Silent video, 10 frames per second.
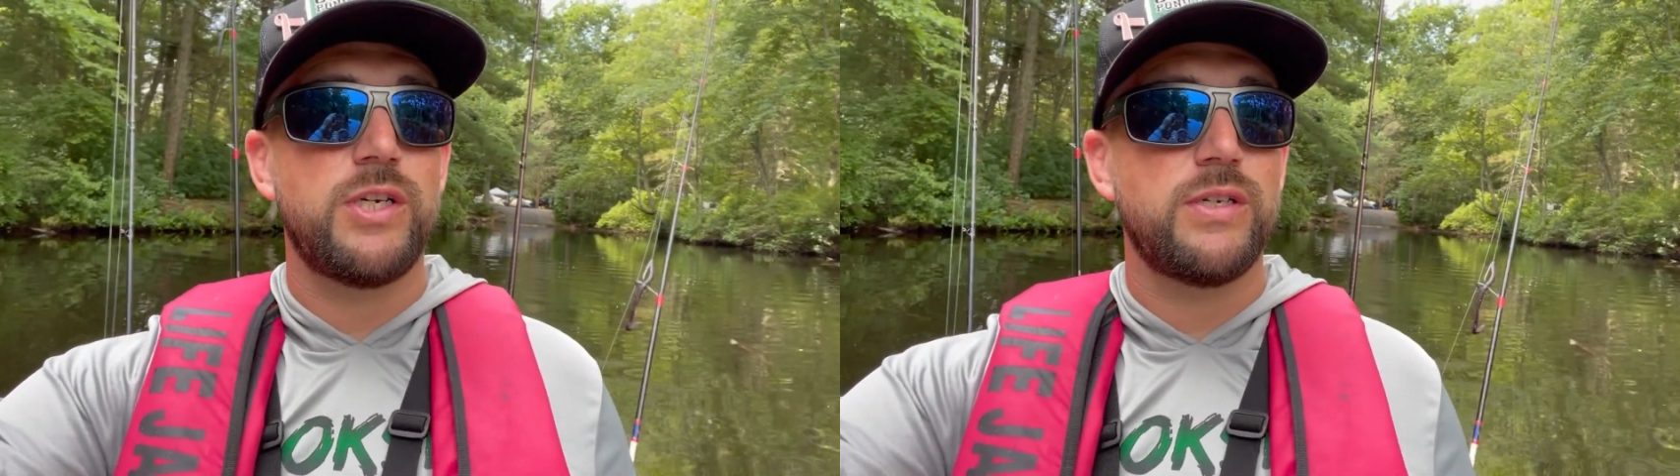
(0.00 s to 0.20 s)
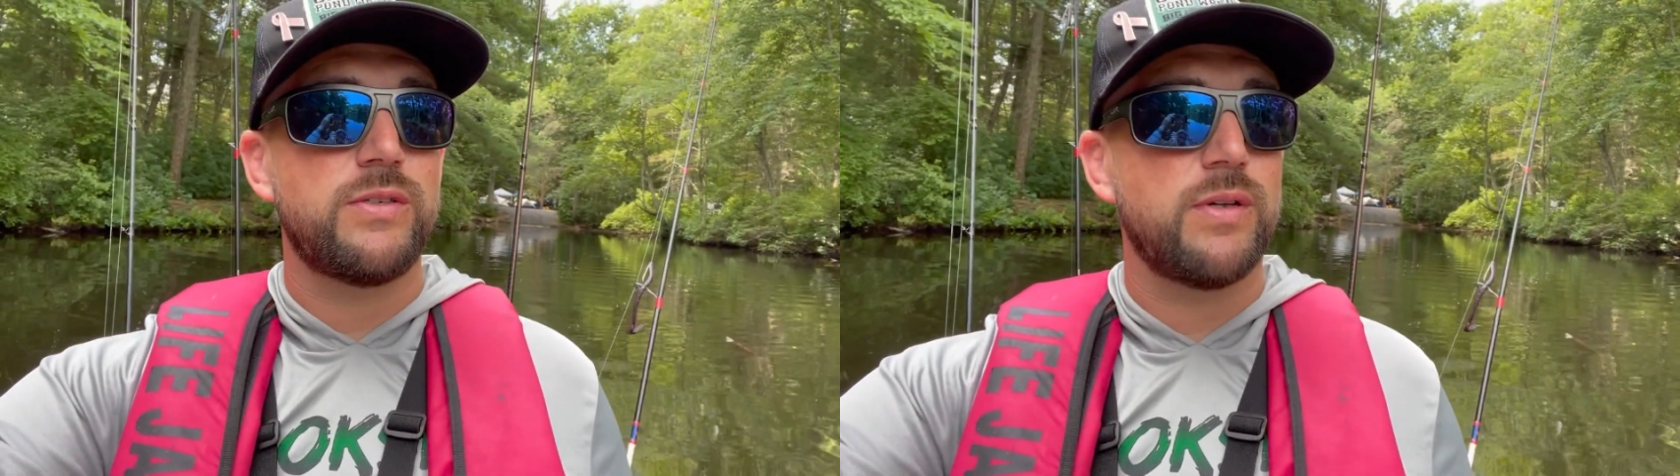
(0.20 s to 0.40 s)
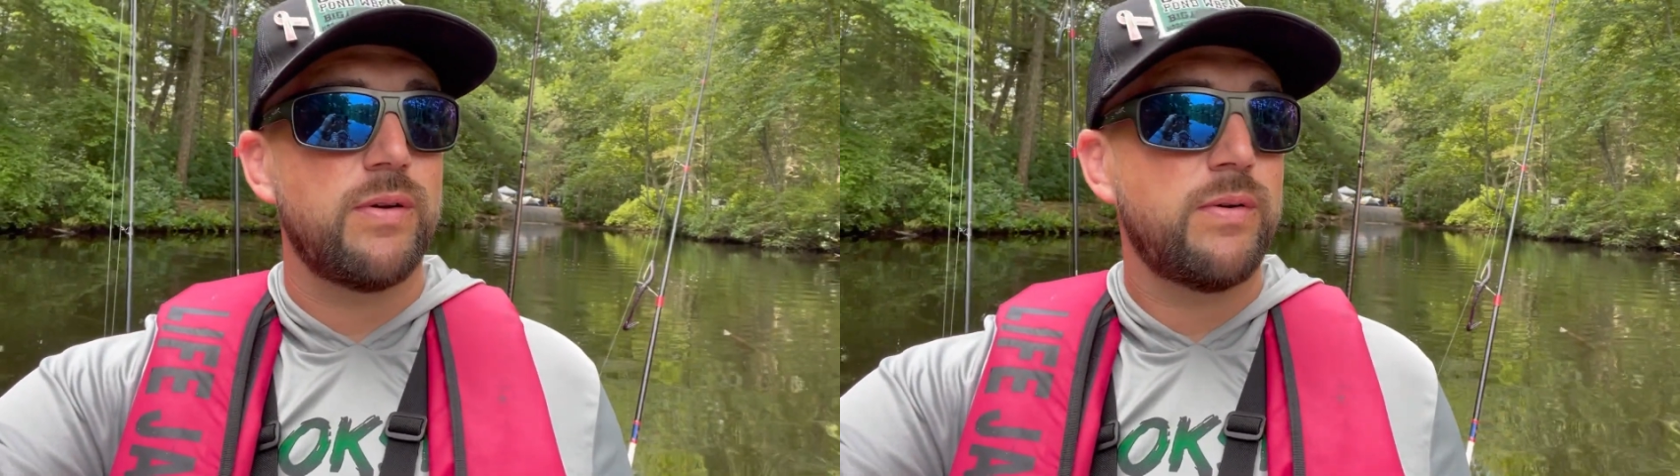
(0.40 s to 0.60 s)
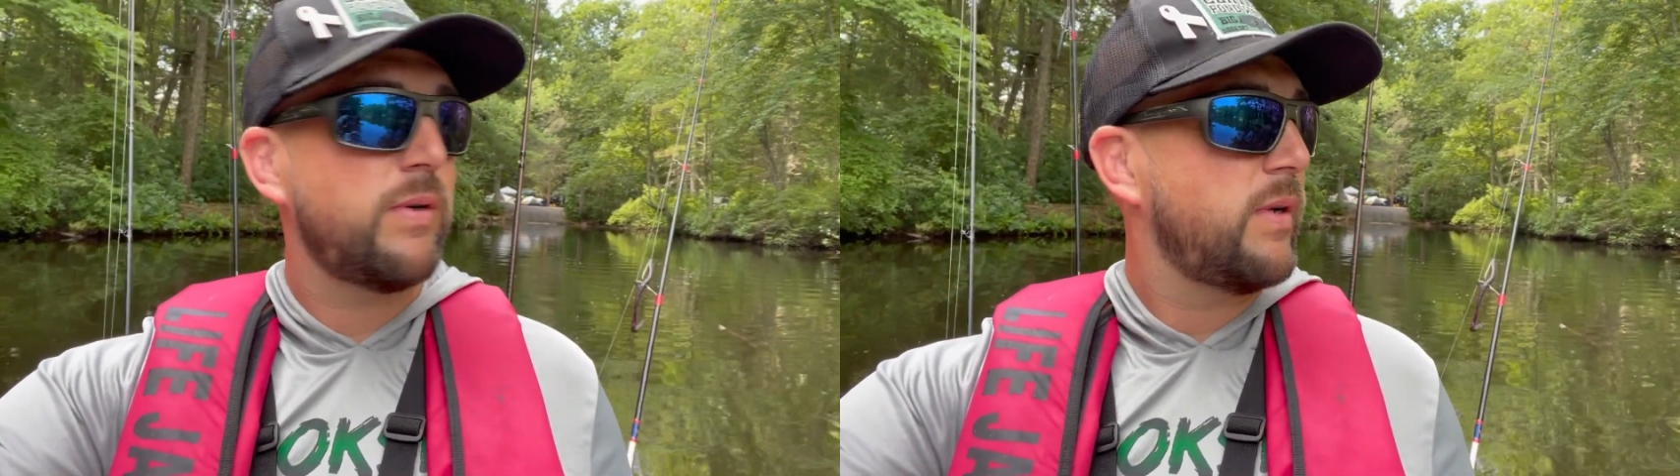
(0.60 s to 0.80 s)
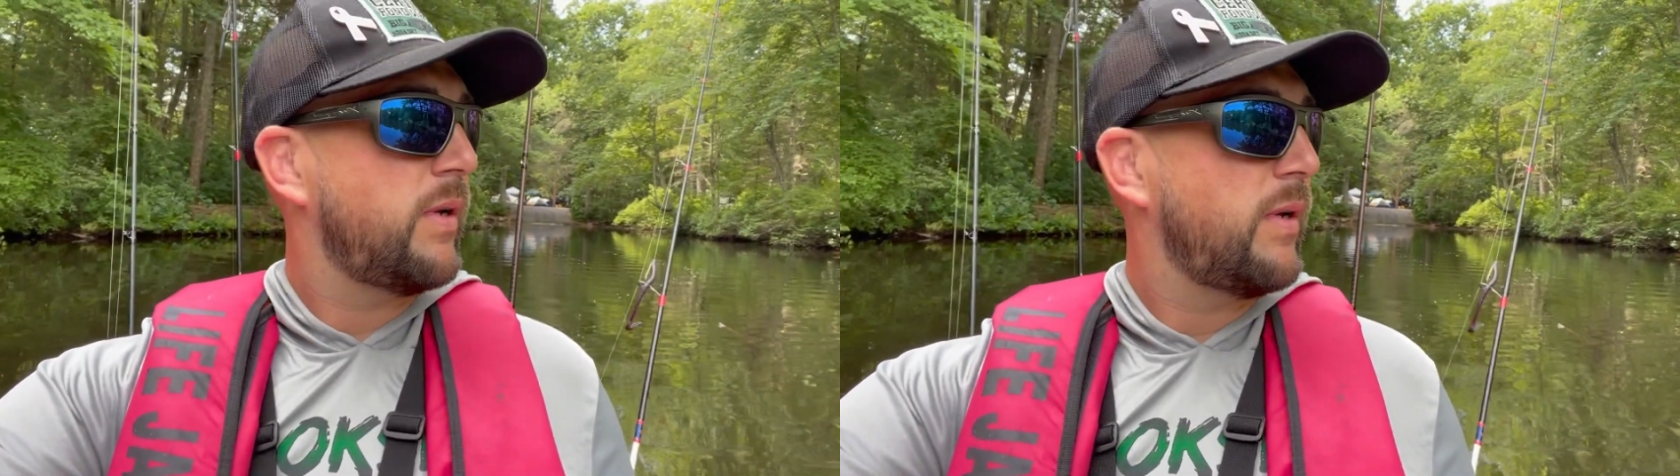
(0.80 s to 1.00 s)
so
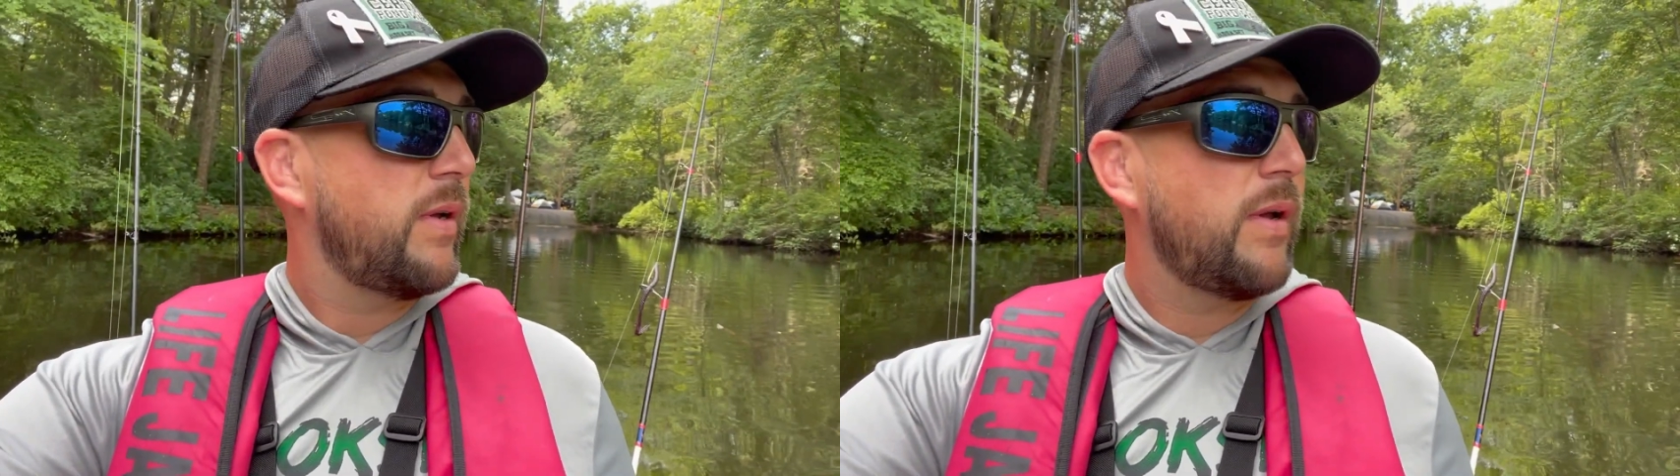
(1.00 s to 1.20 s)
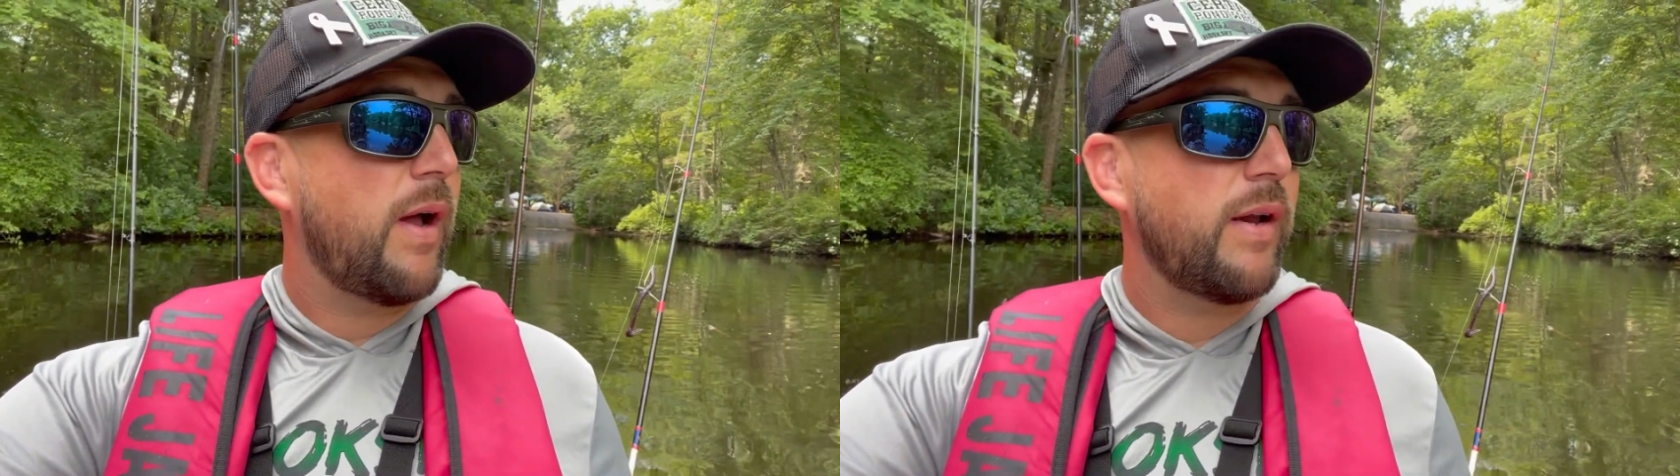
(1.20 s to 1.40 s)
I